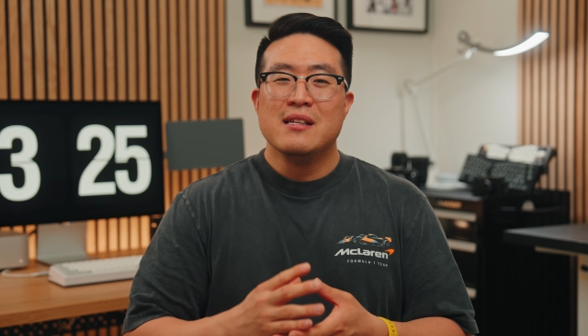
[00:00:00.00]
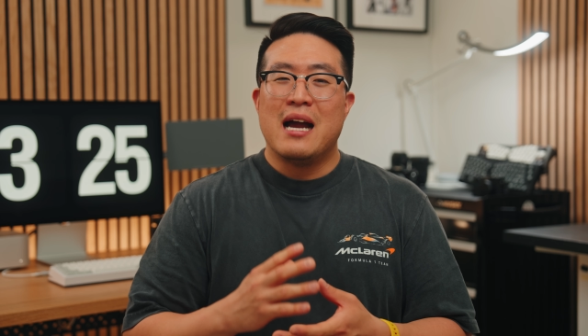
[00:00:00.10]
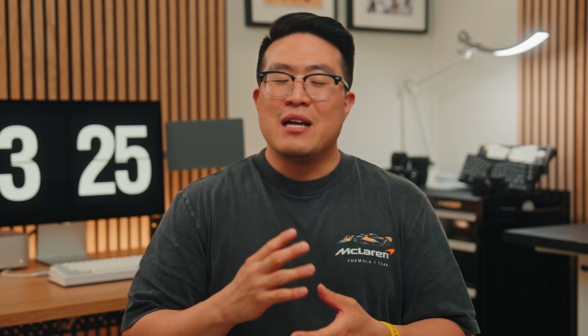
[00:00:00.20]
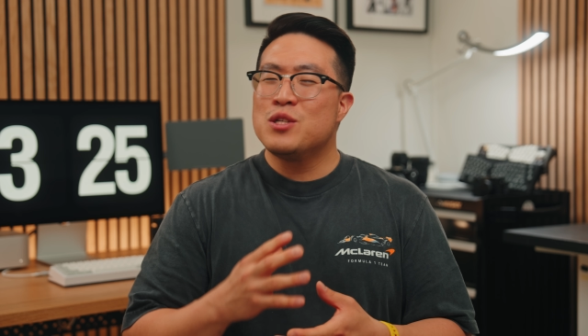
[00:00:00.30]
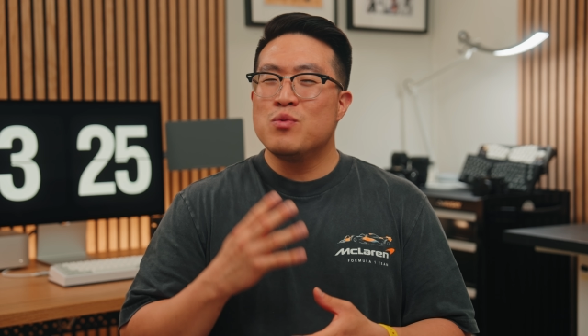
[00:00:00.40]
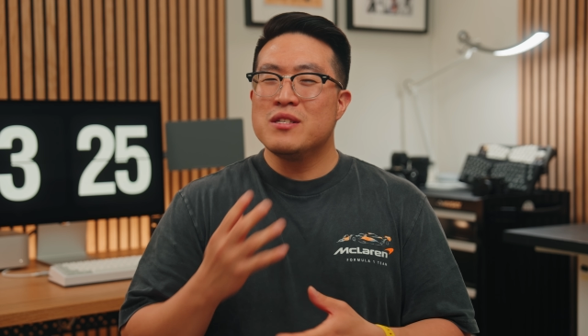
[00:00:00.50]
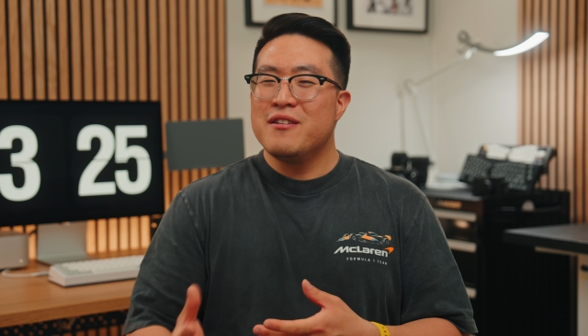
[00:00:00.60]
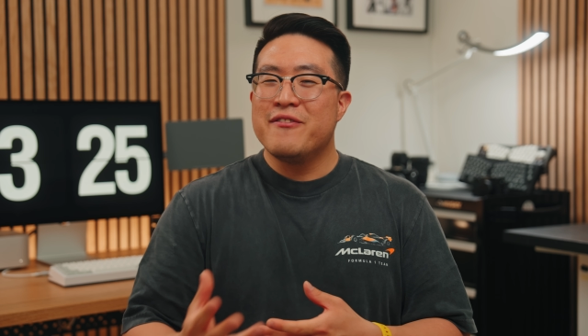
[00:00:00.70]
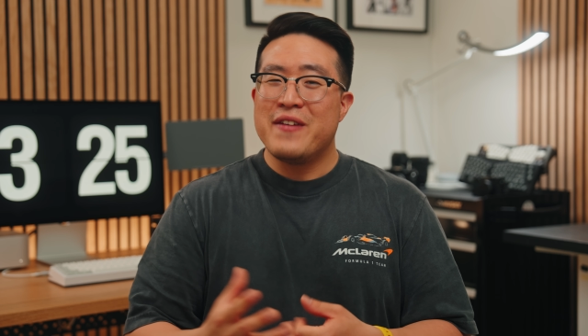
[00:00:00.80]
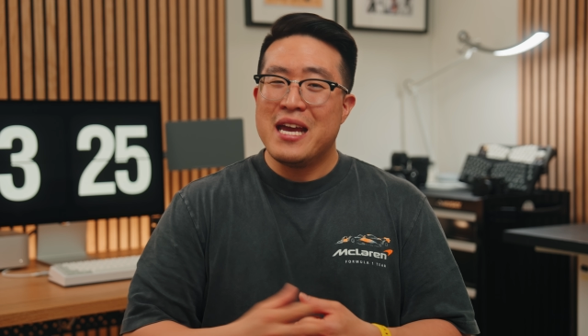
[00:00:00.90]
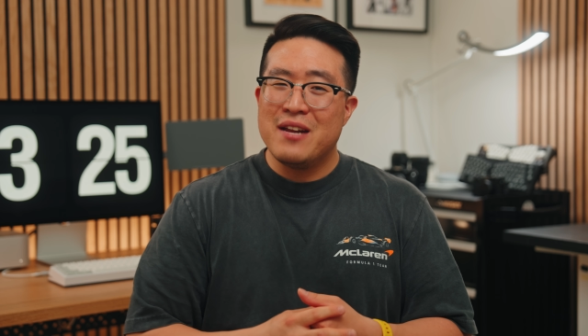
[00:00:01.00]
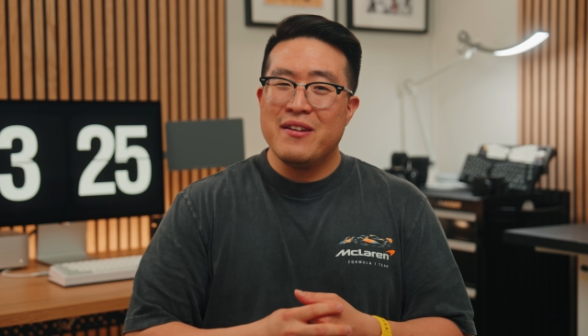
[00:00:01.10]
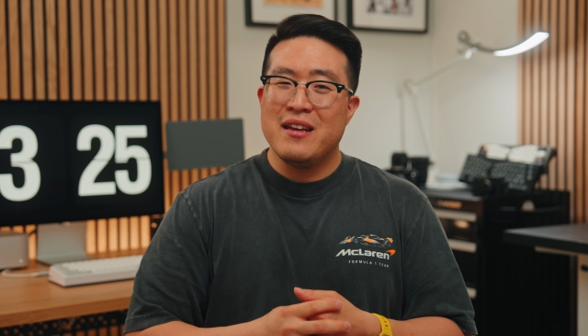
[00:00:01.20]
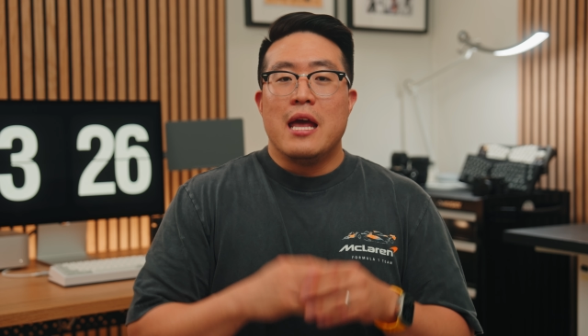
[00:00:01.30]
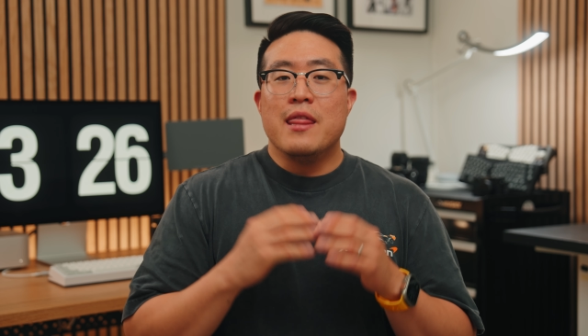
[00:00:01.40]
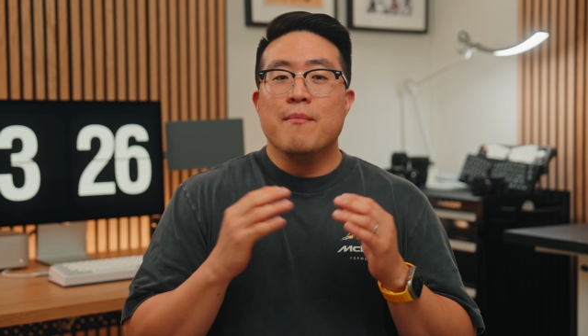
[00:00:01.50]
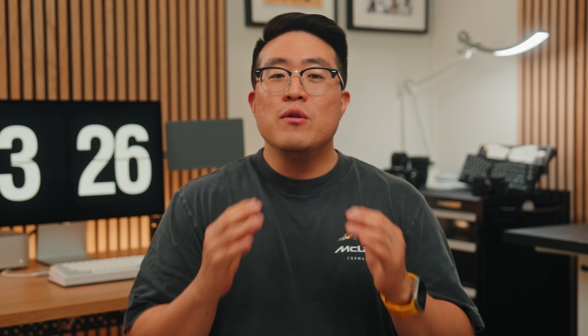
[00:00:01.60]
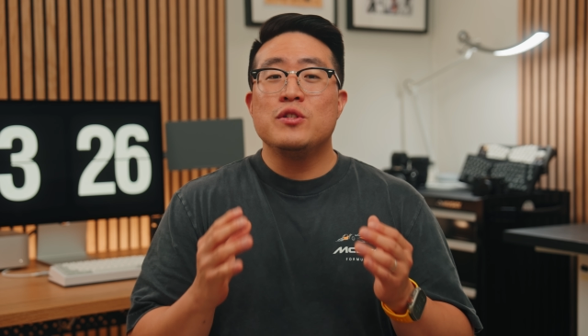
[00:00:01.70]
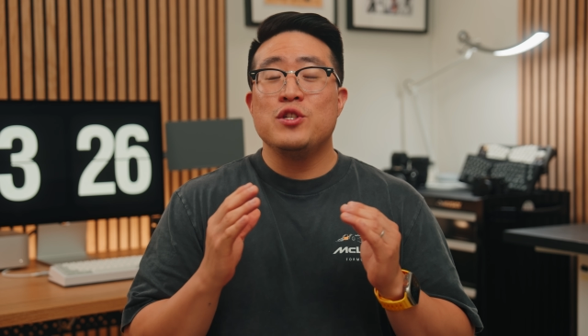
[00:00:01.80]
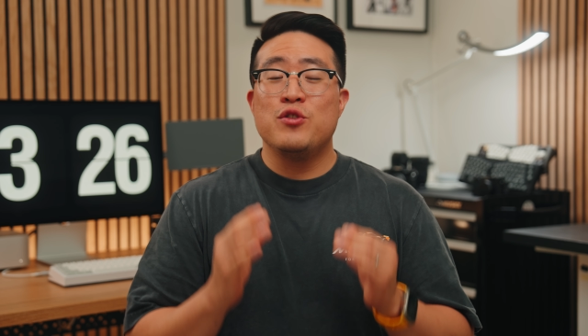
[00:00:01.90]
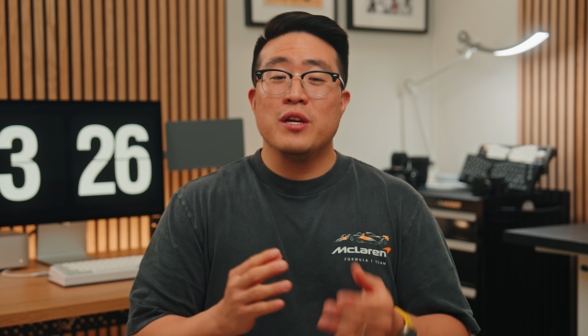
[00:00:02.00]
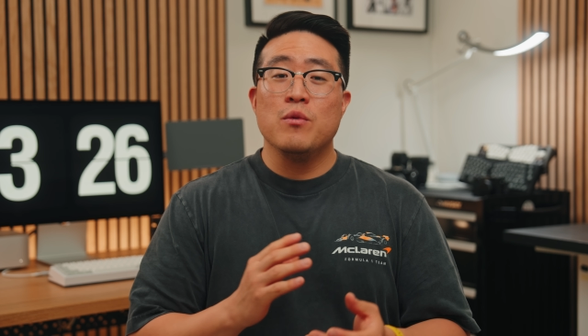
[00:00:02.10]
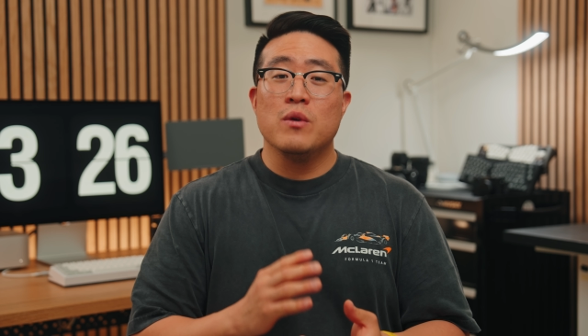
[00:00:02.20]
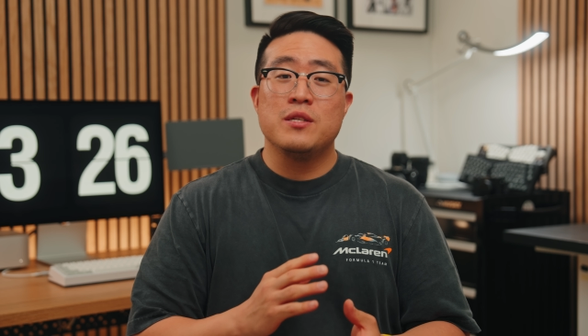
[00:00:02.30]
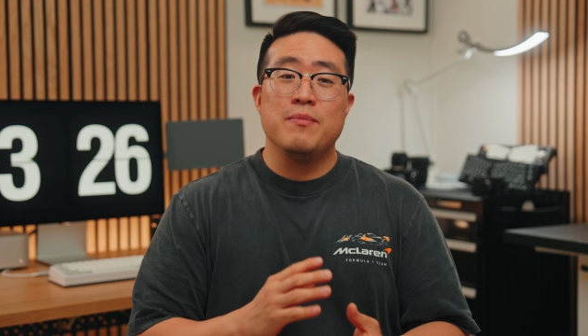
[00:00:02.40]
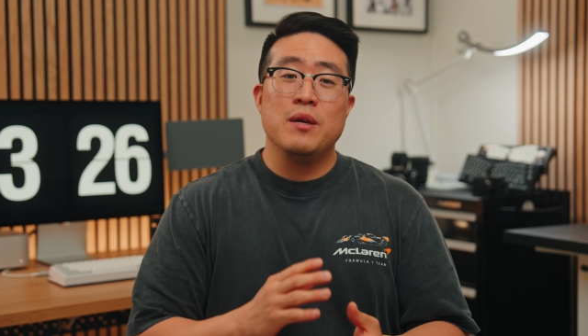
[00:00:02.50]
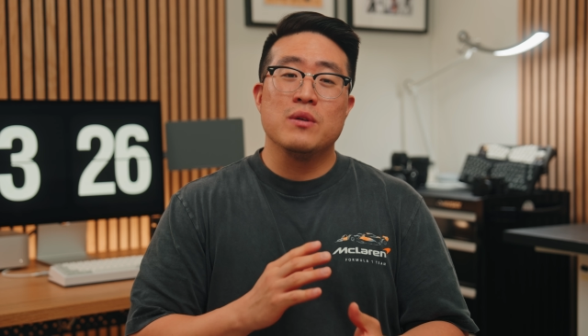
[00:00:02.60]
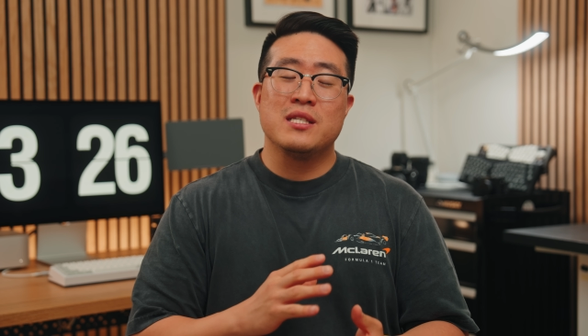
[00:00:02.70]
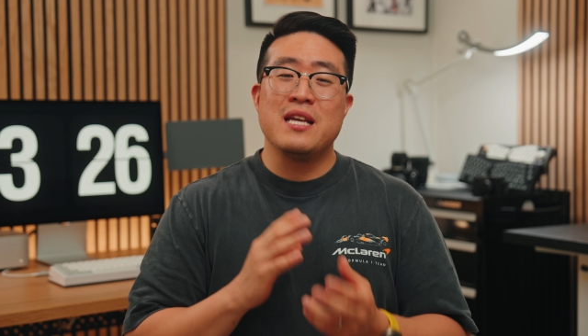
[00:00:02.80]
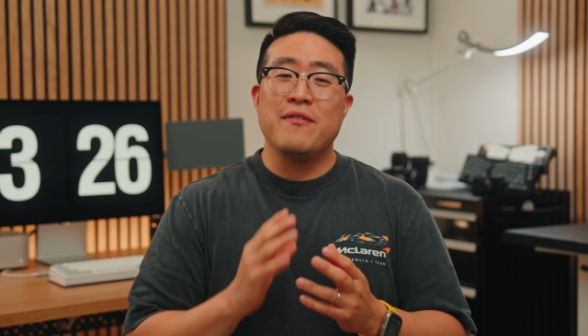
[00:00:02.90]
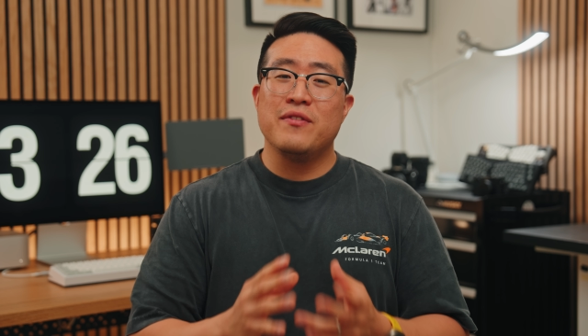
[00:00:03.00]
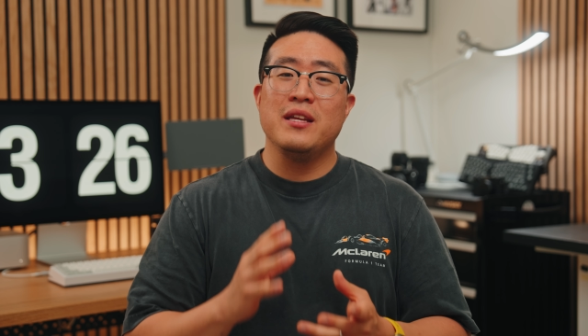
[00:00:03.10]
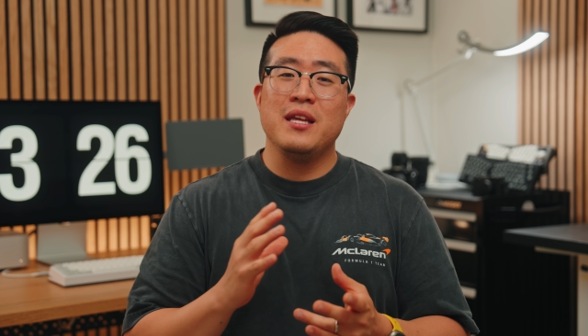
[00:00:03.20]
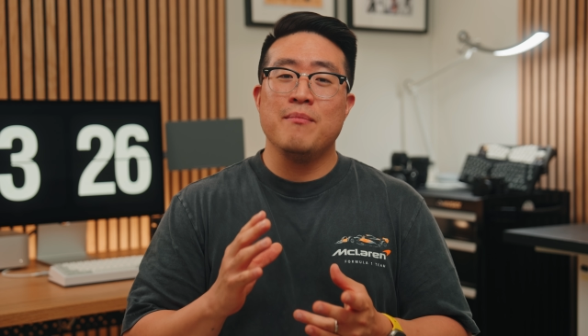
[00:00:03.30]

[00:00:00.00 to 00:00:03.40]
I just wasn't a fan of it. And the most intriguing one to me was definitely the